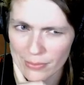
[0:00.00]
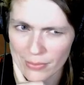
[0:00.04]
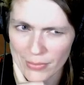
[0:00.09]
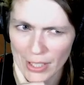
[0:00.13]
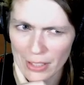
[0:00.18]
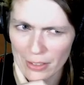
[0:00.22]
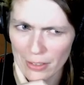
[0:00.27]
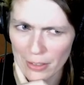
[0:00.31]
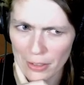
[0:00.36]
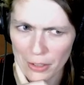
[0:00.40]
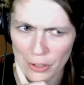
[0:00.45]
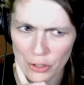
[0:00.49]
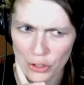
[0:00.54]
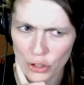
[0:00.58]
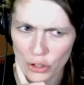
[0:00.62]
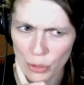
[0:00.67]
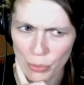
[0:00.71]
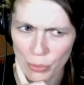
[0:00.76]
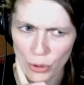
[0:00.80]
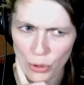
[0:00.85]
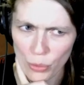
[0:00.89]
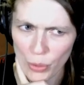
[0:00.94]
This is a
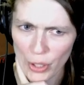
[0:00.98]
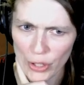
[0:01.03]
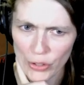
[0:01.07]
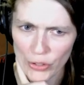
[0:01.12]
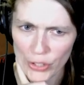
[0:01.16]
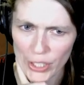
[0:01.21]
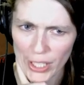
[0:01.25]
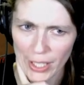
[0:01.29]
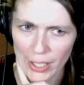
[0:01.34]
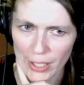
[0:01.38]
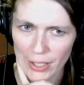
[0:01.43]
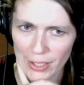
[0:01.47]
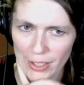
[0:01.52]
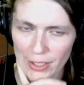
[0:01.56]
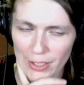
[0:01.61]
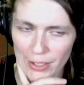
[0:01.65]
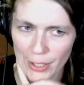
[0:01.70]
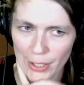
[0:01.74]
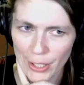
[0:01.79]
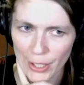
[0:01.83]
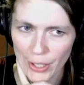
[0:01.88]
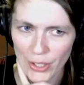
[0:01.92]
super weird deck.
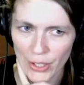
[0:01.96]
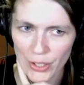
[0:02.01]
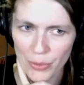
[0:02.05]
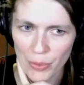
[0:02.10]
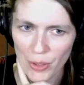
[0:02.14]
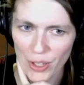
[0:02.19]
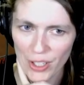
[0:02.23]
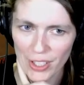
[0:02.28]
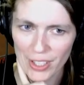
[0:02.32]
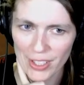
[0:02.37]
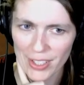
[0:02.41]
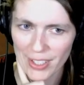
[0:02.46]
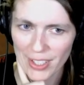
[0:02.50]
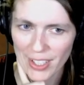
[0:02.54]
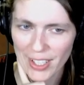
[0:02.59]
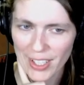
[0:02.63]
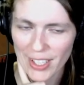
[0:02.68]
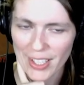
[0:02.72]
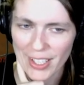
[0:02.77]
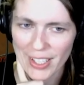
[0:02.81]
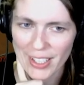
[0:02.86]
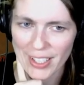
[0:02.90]
Chaos Wand.
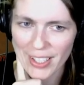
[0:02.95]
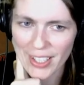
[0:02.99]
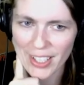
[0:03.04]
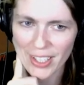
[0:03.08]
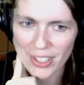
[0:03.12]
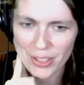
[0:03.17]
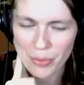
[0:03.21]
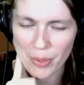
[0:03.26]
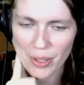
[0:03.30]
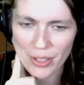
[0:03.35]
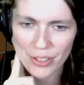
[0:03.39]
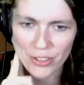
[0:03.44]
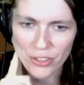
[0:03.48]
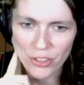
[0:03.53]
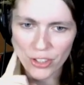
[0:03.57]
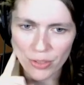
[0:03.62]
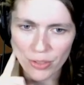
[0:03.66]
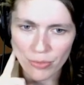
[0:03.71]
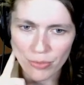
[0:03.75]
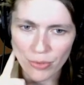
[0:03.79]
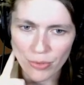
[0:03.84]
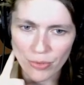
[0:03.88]
Chaos Wand is
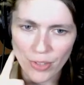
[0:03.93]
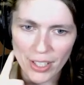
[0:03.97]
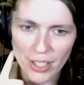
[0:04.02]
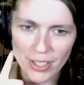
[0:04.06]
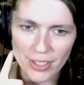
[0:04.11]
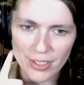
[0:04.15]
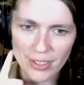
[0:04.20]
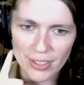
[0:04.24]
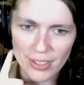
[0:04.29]
just for fun.